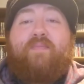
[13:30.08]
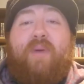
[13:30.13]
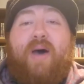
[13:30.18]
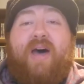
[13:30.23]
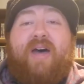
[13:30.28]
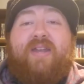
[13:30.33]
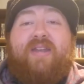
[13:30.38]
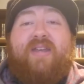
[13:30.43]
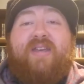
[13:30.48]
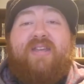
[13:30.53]

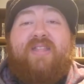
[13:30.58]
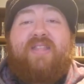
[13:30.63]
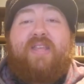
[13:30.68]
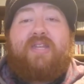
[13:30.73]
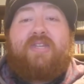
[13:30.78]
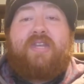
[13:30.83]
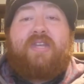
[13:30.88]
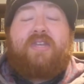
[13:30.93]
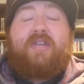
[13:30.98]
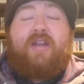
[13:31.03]
but
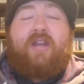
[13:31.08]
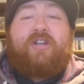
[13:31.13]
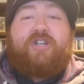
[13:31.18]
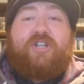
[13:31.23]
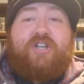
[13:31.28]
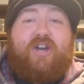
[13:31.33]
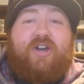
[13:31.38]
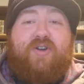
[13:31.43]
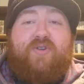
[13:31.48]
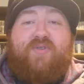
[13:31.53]
this isn't a
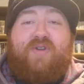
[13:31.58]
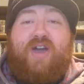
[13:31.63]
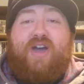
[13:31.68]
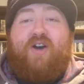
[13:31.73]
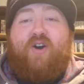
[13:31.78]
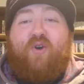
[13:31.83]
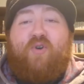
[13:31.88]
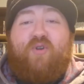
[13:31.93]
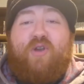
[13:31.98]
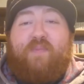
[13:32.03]
show
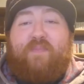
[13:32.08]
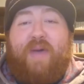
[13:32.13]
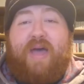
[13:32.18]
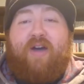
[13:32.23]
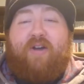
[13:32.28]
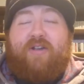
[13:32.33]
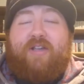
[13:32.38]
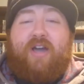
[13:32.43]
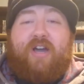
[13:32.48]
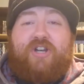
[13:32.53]
all
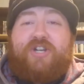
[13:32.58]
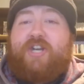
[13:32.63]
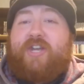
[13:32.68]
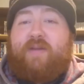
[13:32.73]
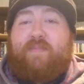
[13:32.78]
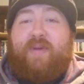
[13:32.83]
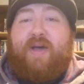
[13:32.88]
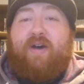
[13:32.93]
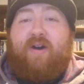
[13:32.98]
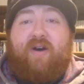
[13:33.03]
about
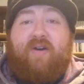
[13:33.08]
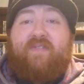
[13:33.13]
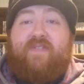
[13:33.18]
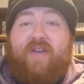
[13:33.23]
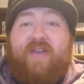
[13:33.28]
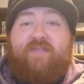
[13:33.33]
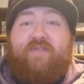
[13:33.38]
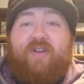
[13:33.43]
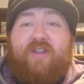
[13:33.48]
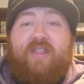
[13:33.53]
gushing about our
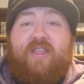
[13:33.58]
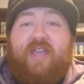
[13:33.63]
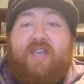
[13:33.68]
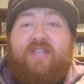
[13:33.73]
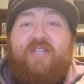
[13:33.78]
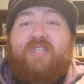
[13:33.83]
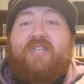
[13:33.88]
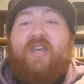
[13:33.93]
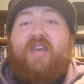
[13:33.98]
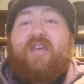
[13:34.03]
favourite
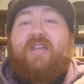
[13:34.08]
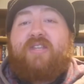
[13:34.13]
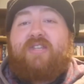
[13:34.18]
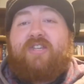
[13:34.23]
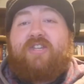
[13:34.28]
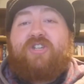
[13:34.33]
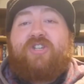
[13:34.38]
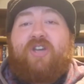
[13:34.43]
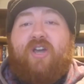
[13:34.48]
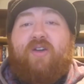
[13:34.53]
things.
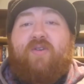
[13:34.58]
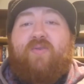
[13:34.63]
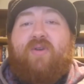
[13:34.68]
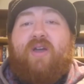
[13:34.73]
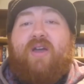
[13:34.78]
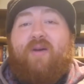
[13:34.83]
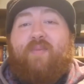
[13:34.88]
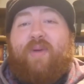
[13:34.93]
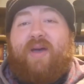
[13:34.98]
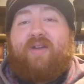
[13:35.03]
It's a show
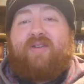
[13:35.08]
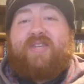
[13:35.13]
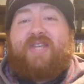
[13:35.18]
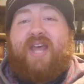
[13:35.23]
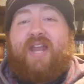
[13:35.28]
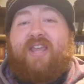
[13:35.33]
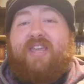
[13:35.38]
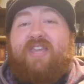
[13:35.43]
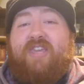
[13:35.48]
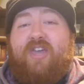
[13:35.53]
about
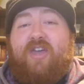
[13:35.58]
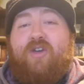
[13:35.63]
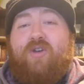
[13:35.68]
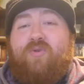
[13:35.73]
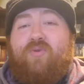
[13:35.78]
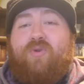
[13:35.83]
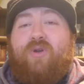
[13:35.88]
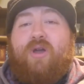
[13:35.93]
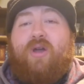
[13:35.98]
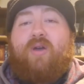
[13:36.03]
telling
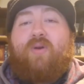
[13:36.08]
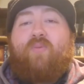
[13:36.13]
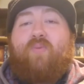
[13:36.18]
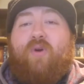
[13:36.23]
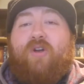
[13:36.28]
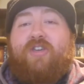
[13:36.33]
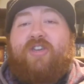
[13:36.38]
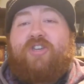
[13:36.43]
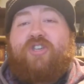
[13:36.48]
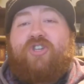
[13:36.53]
you
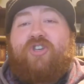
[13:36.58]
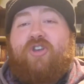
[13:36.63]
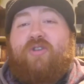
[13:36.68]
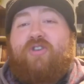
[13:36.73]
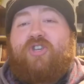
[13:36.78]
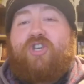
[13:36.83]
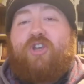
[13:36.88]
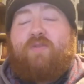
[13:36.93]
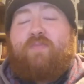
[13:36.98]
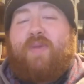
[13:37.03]
what you should
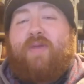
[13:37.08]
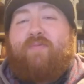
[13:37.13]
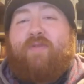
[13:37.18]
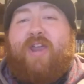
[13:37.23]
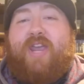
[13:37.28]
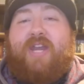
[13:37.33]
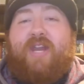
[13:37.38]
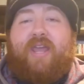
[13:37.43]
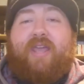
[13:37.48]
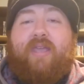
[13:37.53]
and shouldn't be
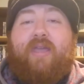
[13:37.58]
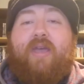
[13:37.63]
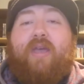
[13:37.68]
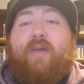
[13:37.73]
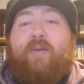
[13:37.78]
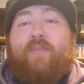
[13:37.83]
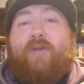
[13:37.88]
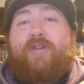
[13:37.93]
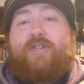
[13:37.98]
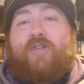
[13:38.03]
reading,
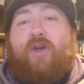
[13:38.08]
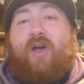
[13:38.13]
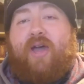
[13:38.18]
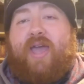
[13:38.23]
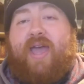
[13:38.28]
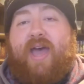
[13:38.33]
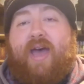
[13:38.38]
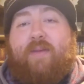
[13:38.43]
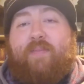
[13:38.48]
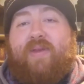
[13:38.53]
because
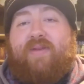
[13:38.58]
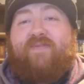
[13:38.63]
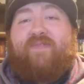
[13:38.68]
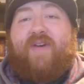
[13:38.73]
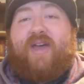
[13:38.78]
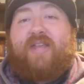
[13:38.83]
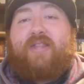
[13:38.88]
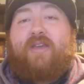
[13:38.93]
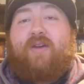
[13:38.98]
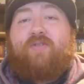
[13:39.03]
I am, in
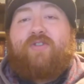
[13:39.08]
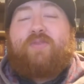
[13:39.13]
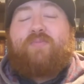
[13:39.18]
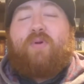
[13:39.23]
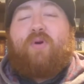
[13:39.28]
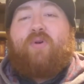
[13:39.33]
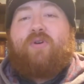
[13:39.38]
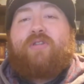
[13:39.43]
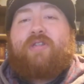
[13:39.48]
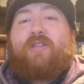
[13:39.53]
fact, the
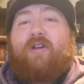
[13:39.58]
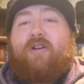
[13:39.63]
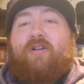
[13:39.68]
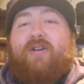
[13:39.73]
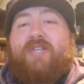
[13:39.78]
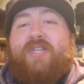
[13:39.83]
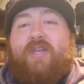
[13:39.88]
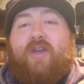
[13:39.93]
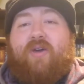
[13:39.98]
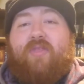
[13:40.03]
ultimate
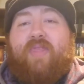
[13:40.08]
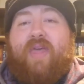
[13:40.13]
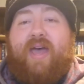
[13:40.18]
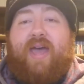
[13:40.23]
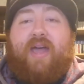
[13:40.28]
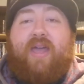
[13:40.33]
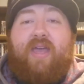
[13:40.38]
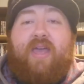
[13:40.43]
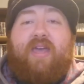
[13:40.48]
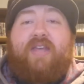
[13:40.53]
authority on
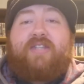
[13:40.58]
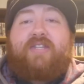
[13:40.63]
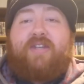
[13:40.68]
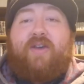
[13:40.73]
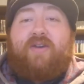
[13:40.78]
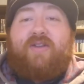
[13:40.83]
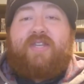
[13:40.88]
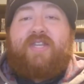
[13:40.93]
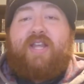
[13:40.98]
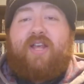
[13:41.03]
that.
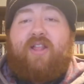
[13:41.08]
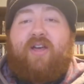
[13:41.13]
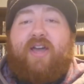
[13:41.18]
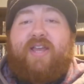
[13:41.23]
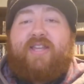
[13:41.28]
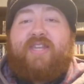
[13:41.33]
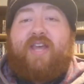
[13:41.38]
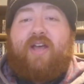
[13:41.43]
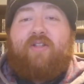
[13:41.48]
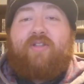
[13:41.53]
So until
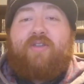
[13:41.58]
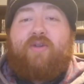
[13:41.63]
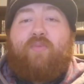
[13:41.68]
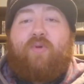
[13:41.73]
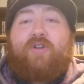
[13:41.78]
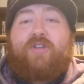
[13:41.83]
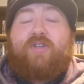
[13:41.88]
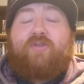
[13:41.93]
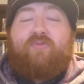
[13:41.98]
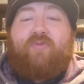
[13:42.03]
I tell you
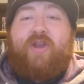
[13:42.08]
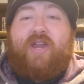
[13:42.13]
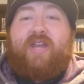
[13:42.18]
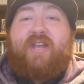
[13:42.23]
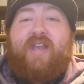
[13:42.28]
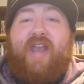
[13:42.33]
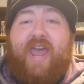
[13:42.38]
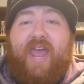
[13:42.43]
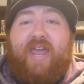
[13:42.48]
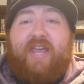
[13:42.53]
what to
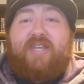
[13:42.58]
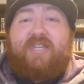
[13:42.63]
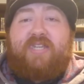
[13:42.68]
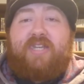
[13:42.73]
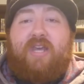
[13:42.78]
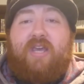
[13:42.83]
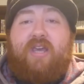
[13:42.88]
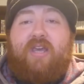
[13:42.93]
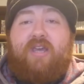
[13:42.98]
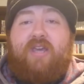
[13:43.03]
read
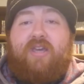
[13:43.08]
next,